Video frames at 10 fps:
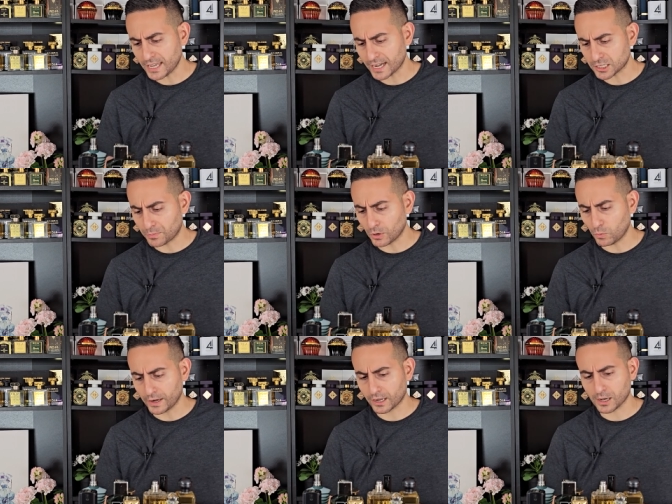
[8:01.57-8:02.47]
the expert
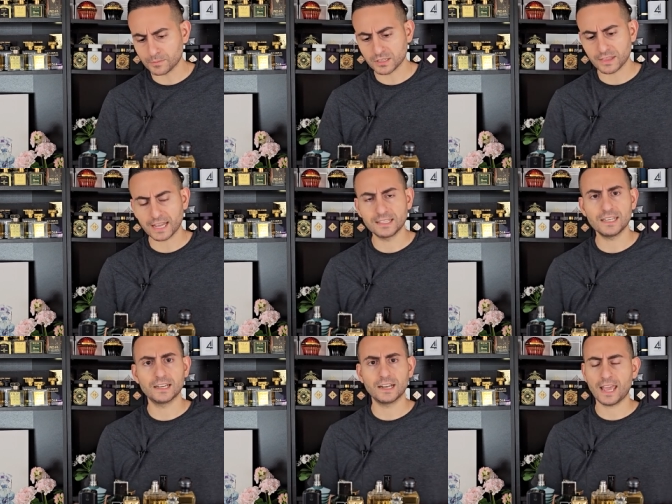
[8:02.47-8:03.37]
when it comes to that
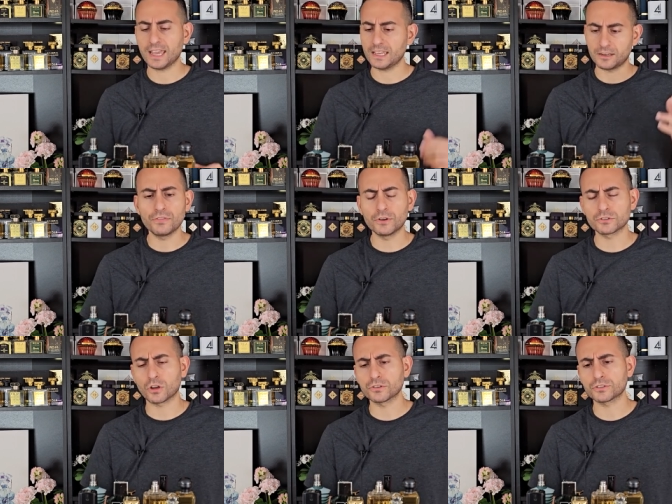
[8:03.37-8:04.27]
D N A. And
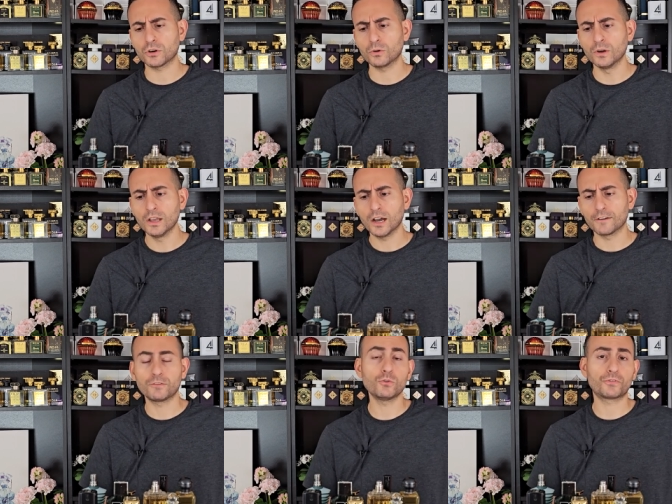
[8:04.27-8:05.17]
there's also a
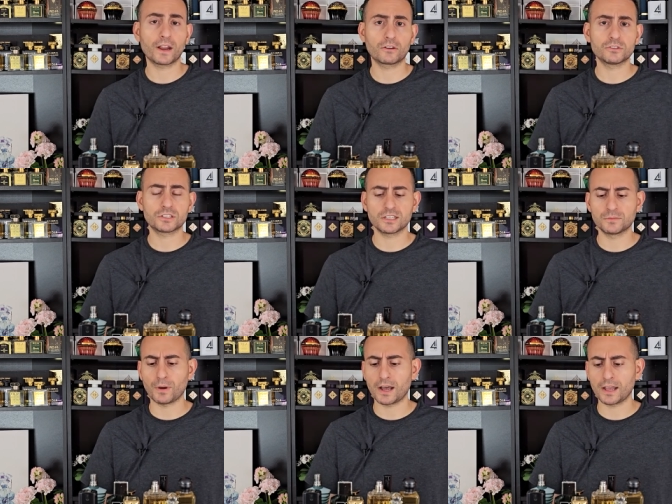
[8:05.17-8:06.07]
few fragrances
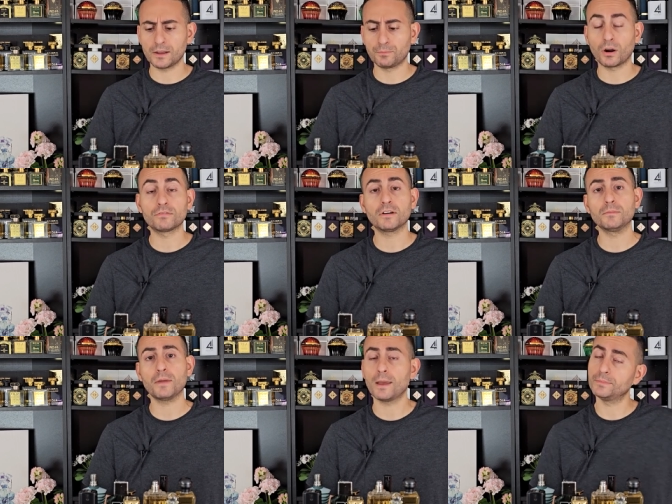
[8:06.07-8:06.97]
by
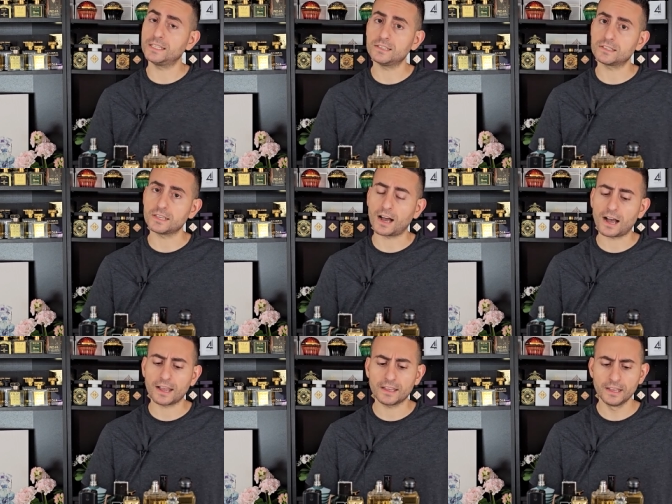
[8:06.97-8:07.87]
Parfum M D C
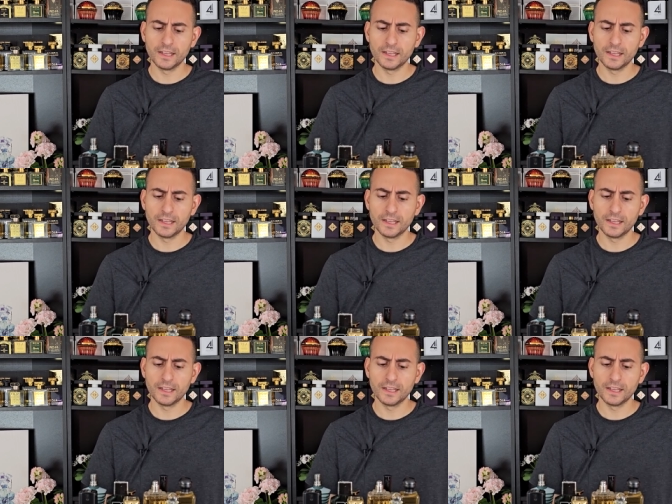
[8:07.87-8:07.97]
I,